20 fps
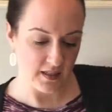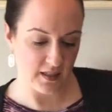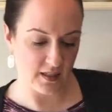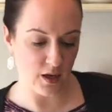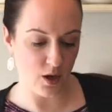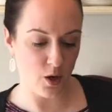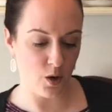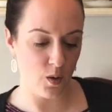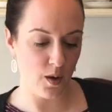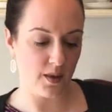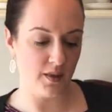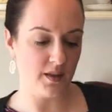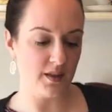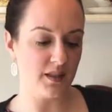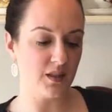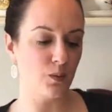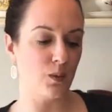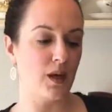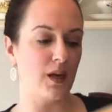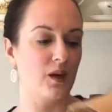So
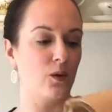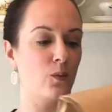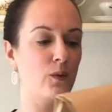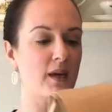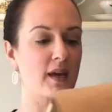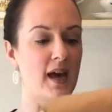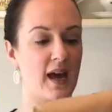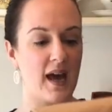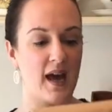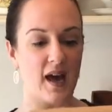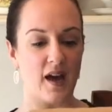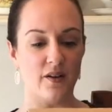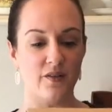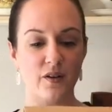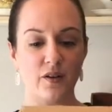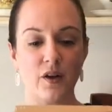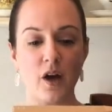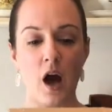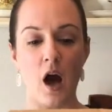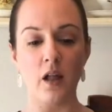this week we
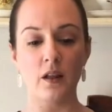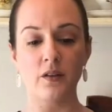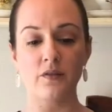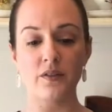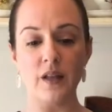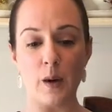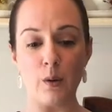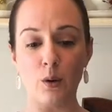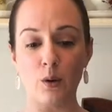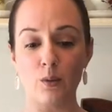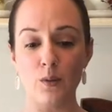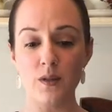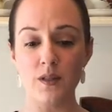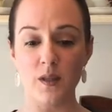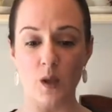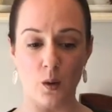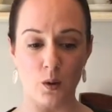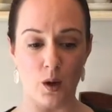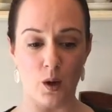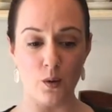have cauliflower
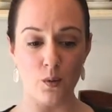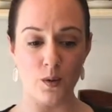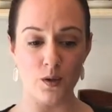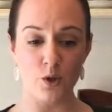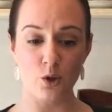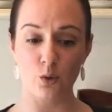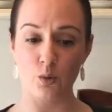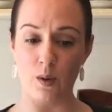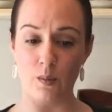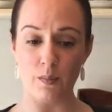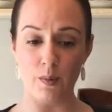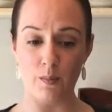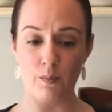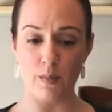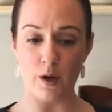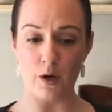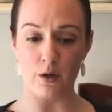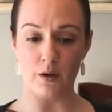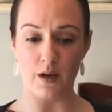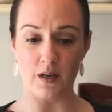risotto with shrimp,
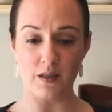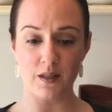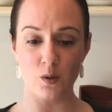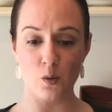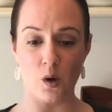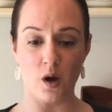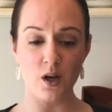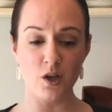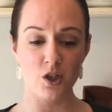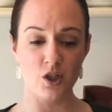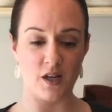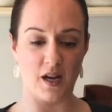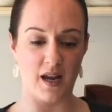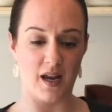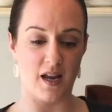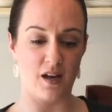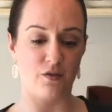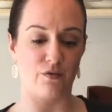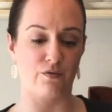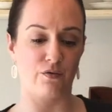butternut squash,
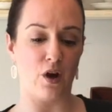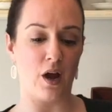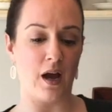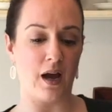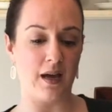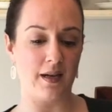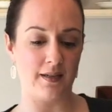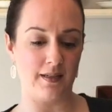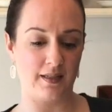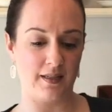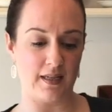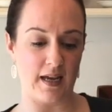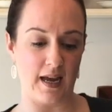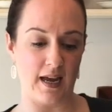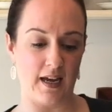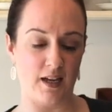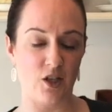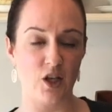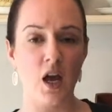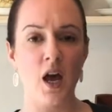and fried
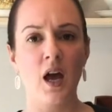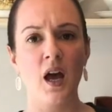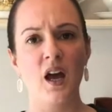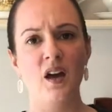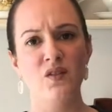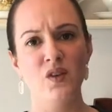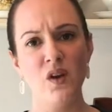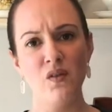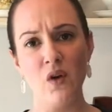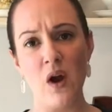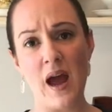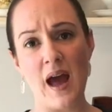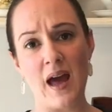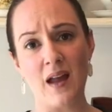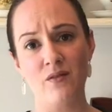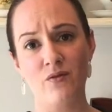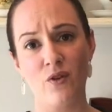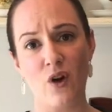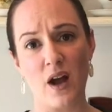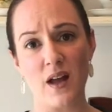sage. Have you ever
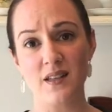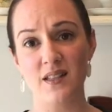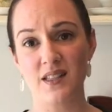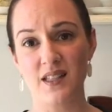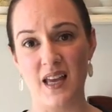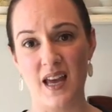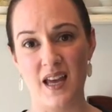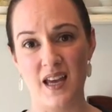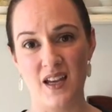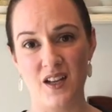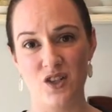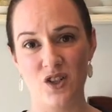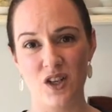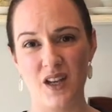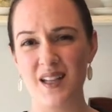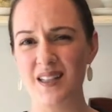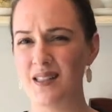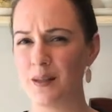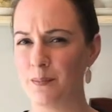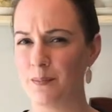had fried sage?
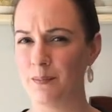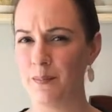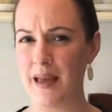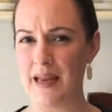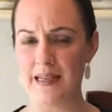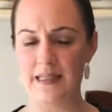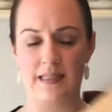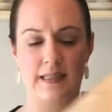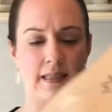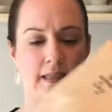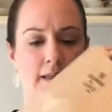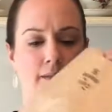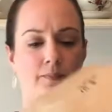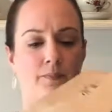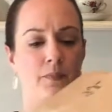It's amazing.